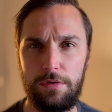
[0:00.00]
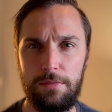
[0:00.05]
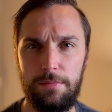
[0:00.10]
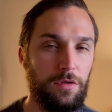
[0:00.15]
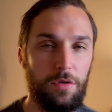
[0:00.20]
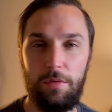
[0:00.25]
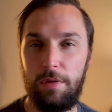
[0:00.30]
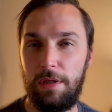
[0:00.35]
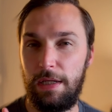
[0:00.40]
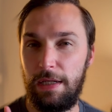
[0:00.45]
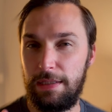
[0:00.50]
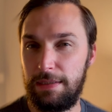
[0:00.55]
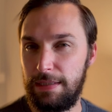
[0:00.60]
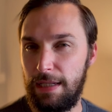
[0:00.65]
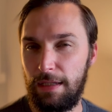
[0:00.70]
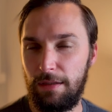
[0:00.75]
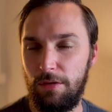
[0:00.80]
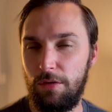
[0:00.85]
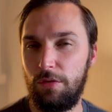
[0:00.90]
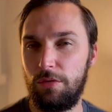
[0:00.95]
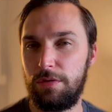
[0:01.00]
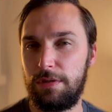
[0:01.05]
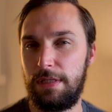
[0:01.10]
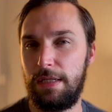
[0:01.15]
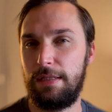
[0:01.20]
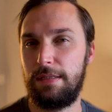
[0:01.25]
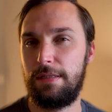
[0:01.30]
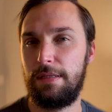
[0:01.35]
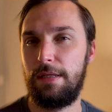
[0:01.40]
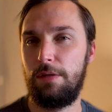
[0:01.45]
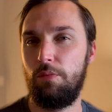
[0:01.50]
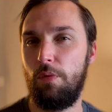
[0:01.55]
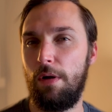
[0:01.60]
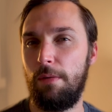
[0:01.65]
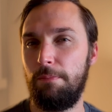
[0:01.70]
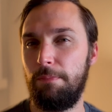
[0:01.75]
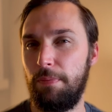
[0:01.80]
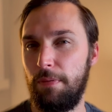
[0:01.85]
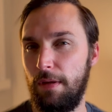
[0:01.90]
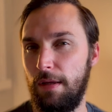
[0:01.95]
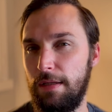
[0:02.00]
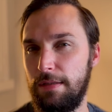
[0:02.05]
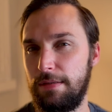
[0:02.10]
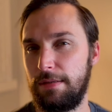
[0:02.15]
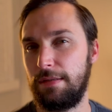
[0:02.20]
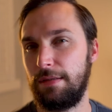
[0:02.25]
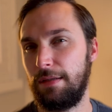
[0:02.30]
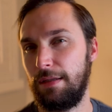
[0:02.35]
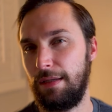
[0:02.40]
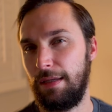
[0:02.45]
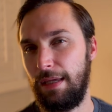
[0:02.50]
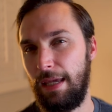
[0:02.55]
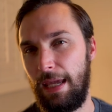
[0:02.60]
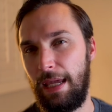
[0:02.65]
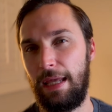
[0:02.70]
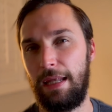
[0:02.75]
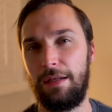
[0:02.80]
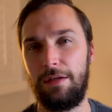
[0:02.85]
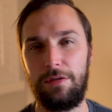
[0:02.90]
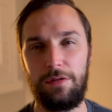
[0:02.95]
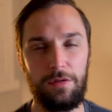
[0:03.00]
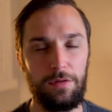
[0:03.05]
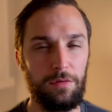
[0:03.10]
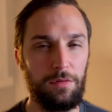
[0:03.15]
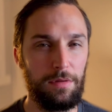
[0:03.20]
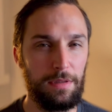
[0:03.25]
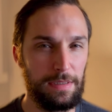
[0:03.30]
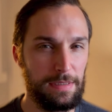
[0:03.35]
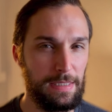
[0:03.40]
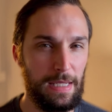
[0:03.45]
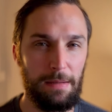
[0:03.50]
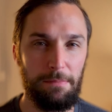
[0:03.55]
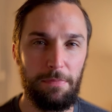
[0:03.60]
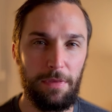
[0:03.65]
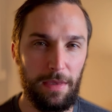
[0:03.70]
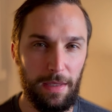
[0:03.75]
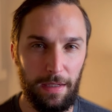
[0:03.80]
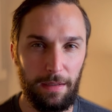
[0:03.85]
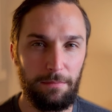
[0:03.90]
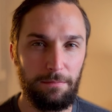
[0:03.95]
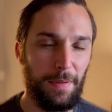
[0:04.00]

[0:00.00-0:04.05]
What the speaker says: So in a technical sense, the OnePlus can do the same thing,